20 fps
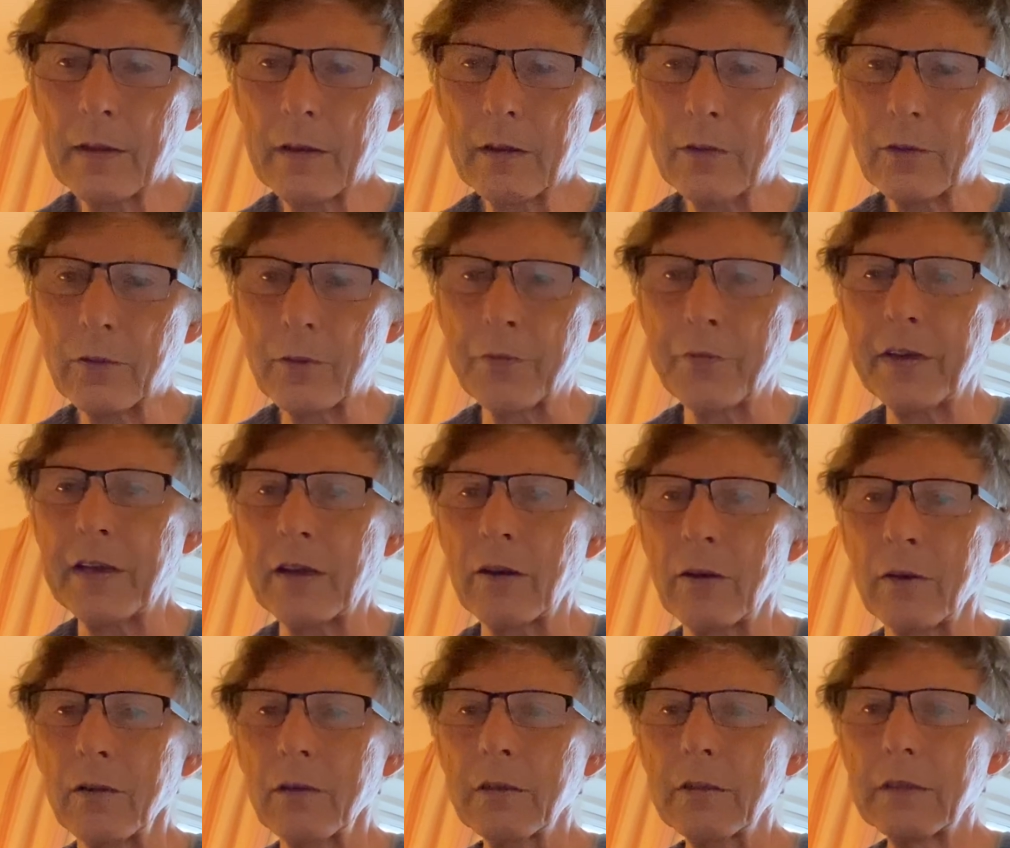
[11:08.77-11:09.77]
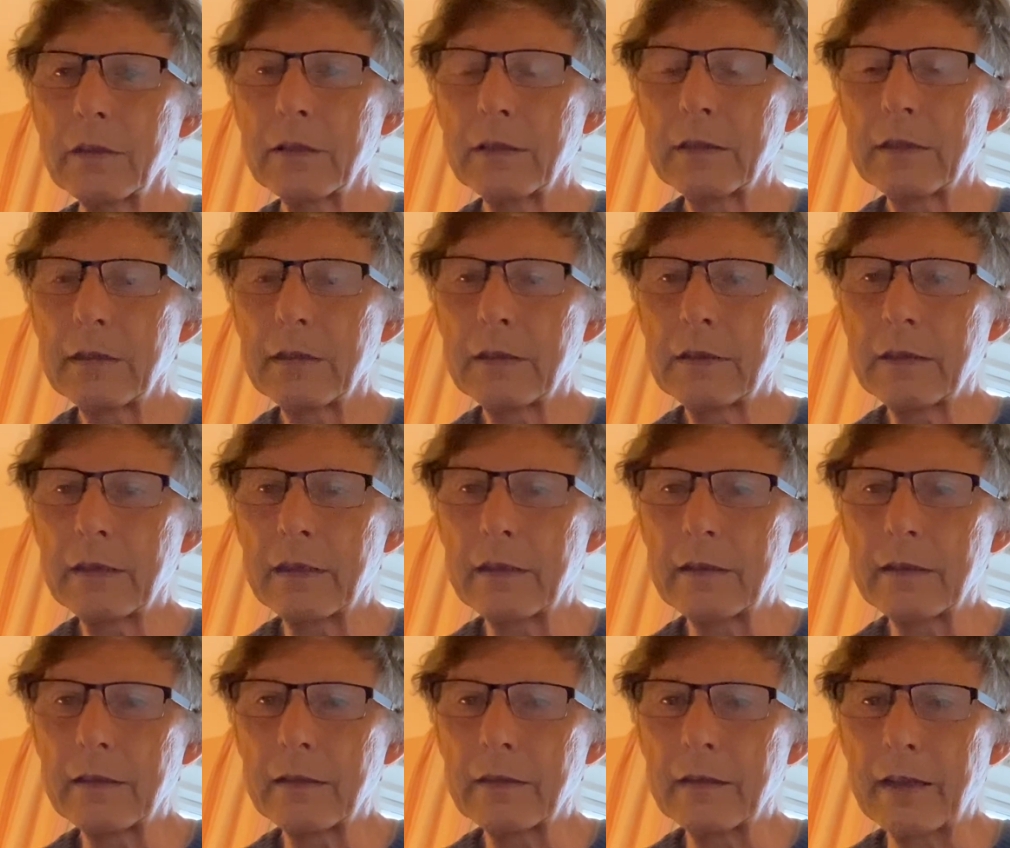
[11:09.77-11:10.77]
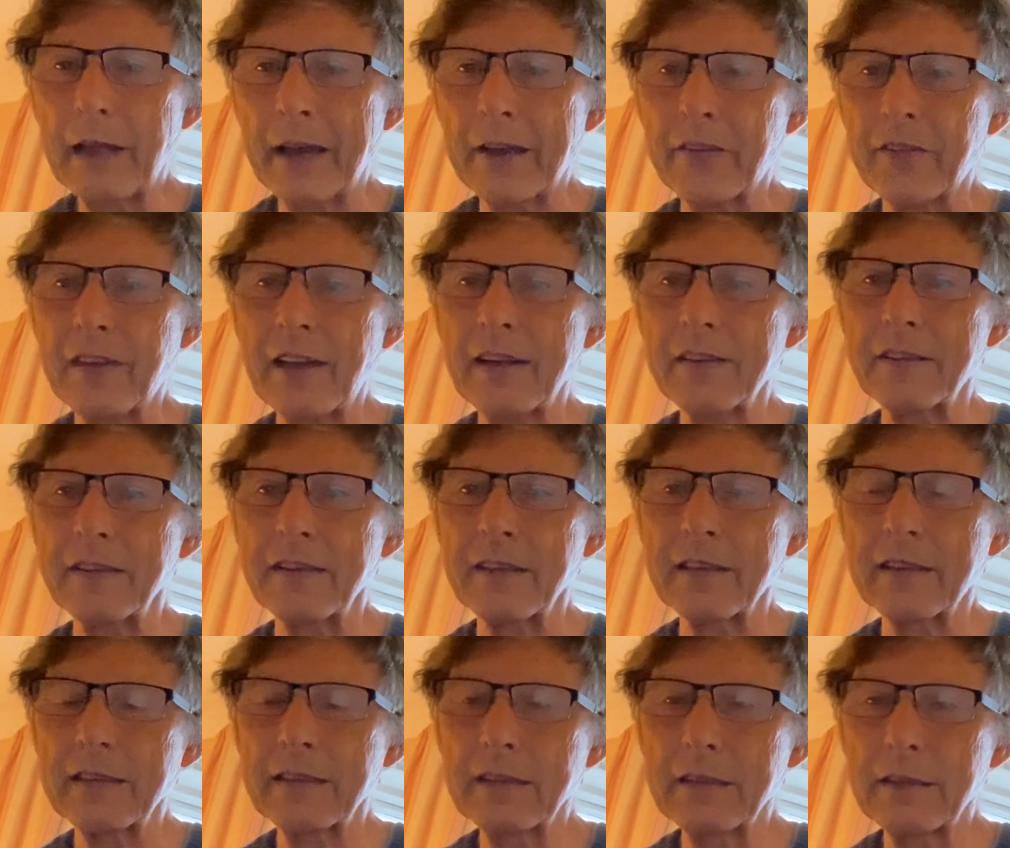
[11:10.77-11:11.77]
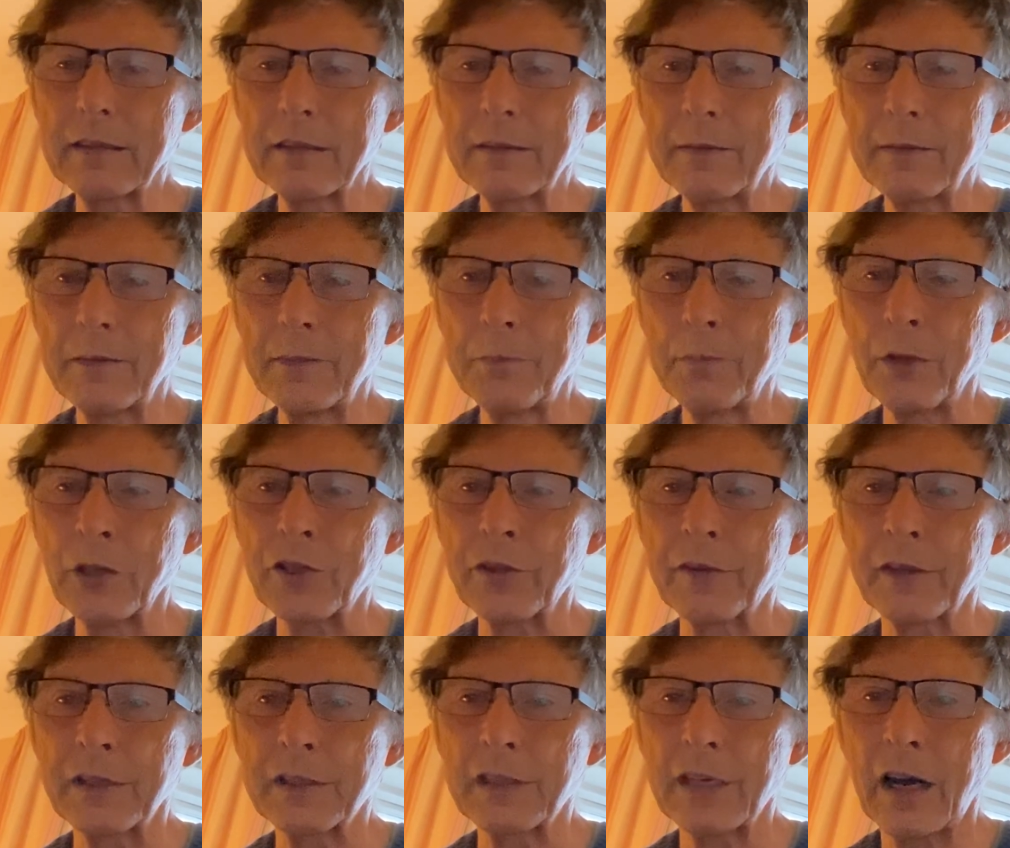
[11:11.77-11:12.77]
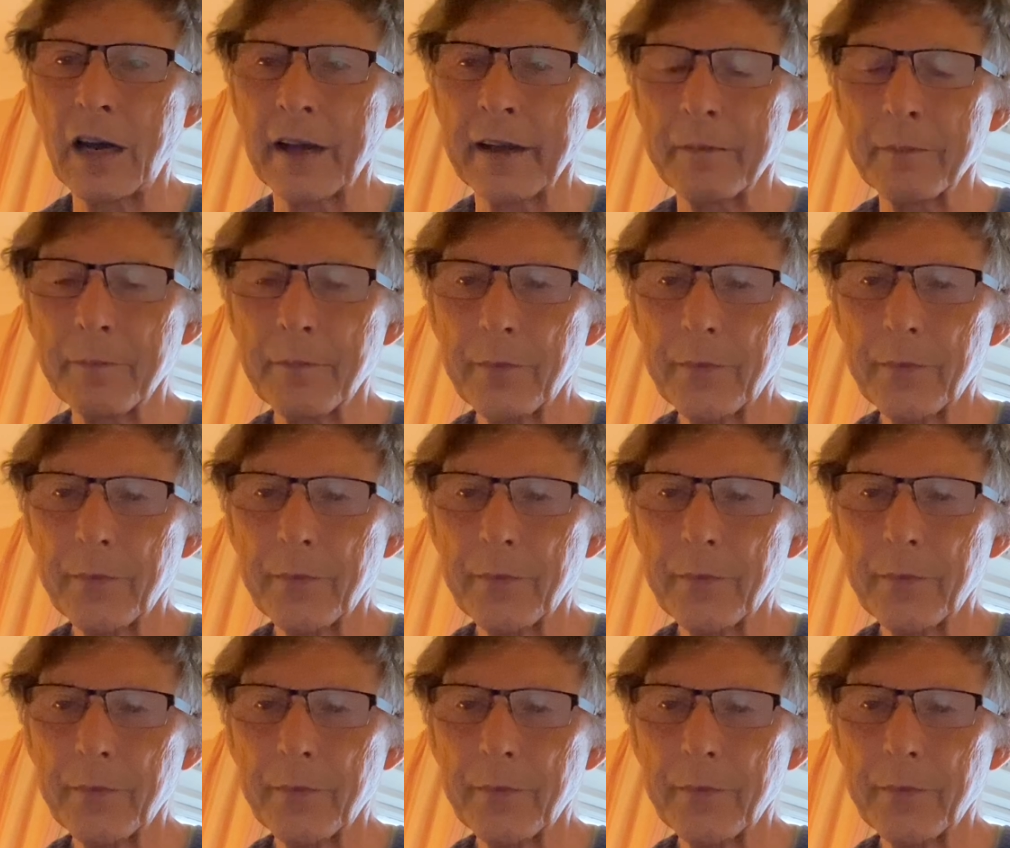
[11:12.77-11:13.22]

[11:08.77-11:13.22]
to feel ecstatic much of the time.